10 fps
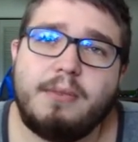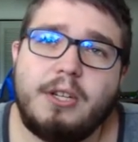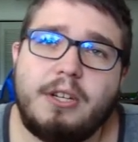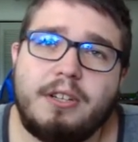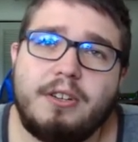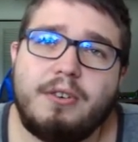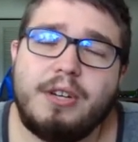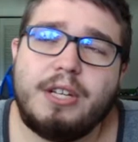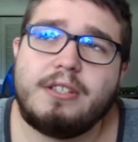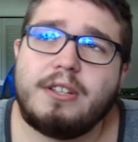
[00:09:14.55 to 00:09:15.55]
can go
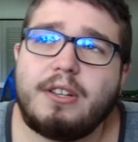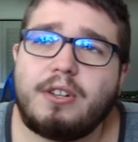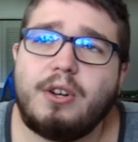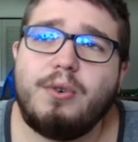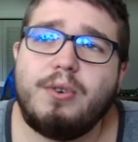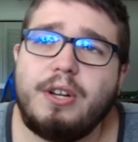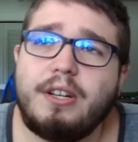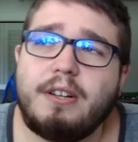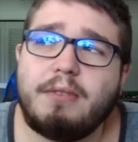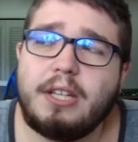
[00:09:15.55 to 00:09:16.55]
into the
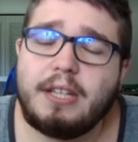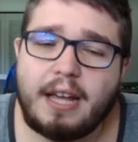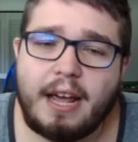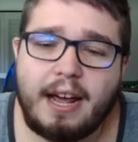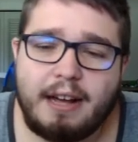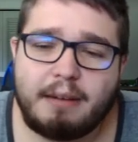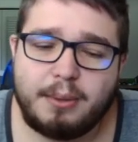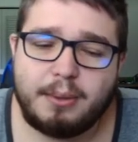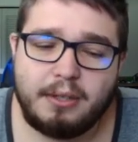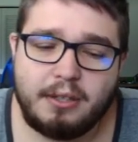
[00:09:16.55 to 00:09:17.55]
coding of the app,
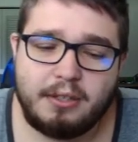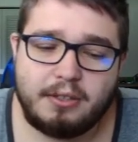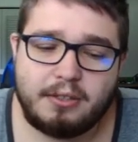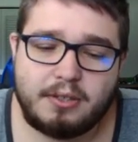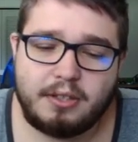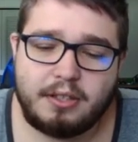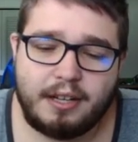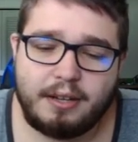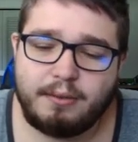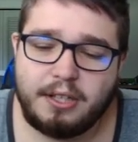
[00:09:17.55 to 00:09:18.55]
so then
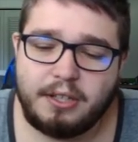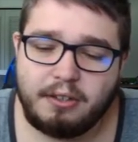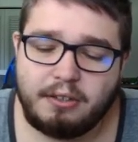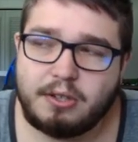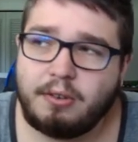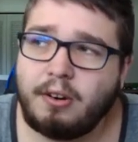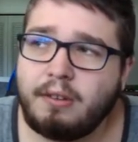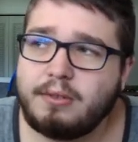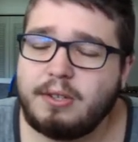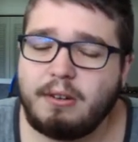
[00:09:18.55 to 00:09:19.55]
that way you can turn
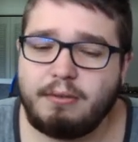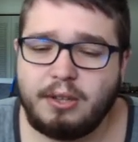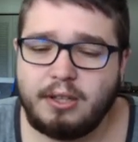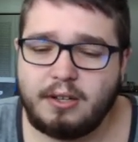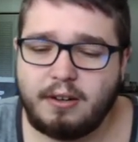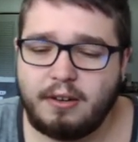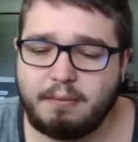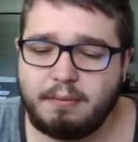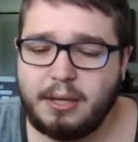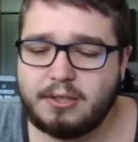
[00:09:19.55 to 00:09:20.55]
off stuff that
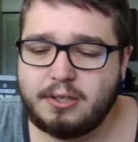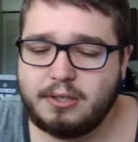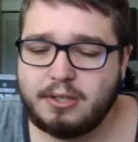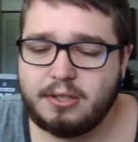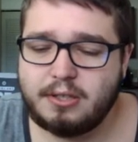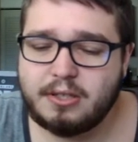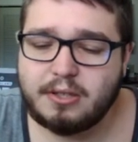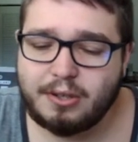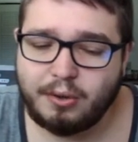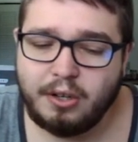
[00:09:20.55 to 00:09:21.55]
are
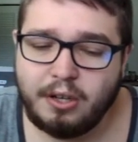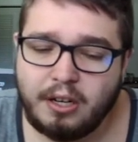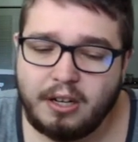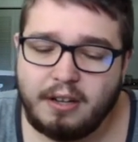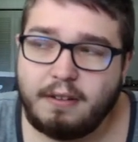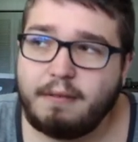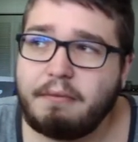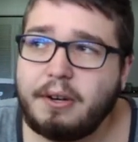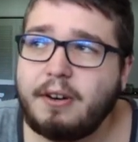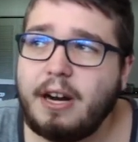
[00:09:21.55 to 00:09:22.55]
messages, or
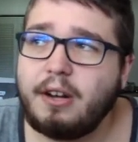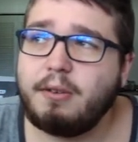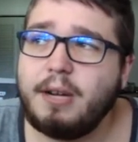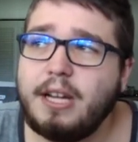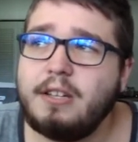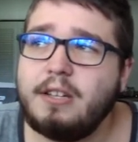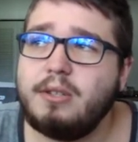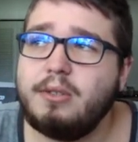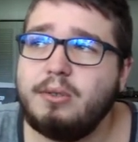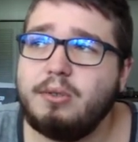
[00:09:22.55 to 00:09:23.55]
figure out a way
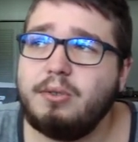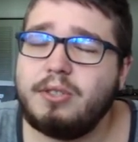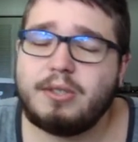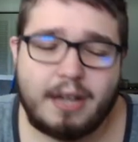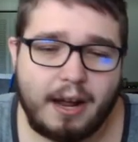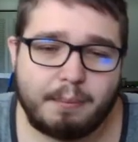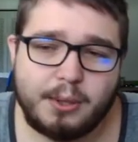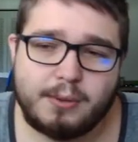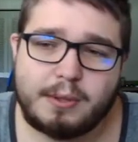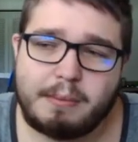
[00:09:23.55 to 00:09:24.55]
to stop
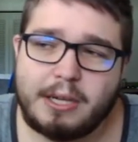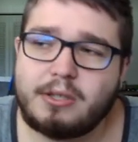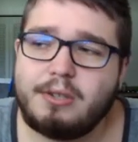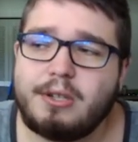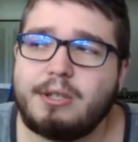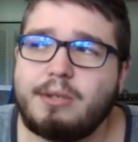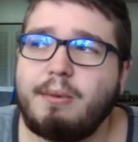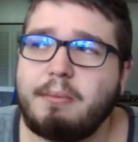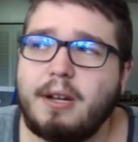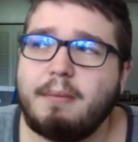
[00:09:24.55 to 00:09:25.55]
those messages
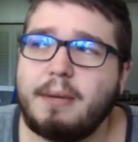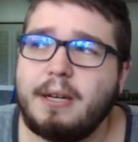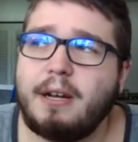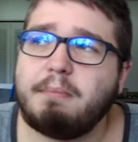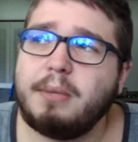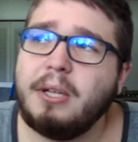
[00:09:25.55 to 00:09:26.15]
from coming up.